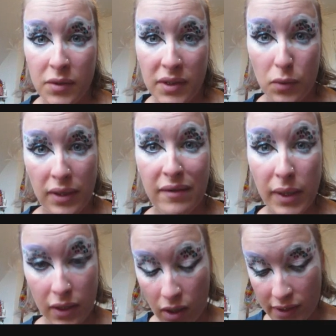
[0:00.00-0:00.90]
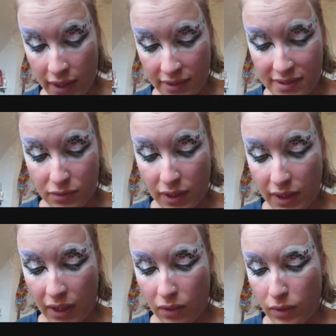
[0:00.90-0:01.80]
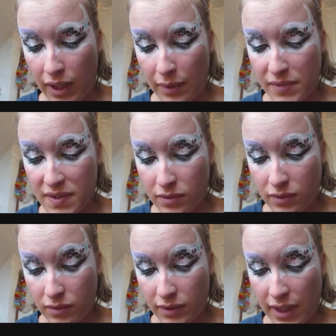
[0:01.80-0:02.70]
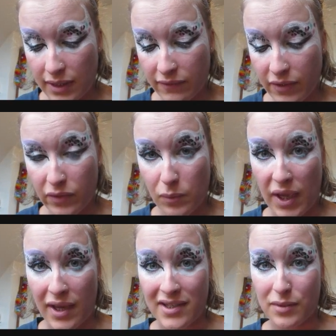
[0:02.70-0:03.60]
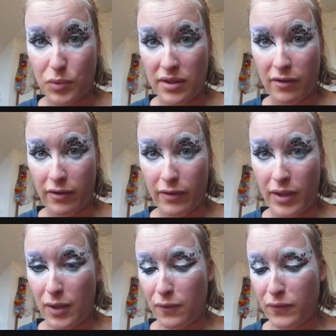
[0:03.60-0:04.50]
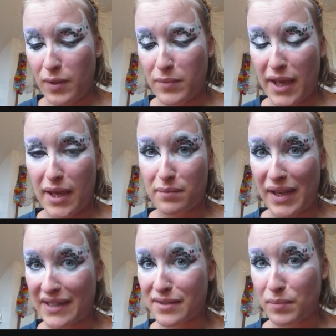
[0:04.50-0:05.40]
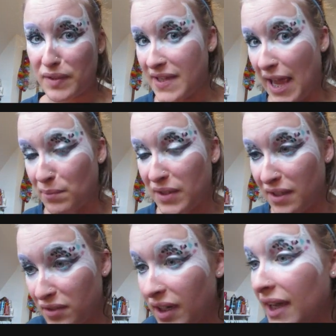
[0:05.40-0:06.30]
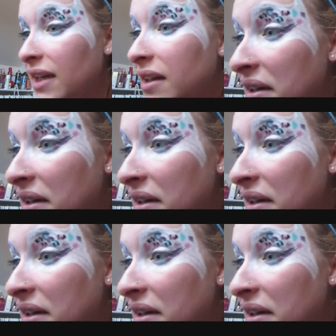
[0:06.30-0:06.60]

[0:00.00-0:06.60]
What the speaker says: you, I don't have my contacts in right now. I'm still kind of giving my eyes a breather from that mask mishap the other night.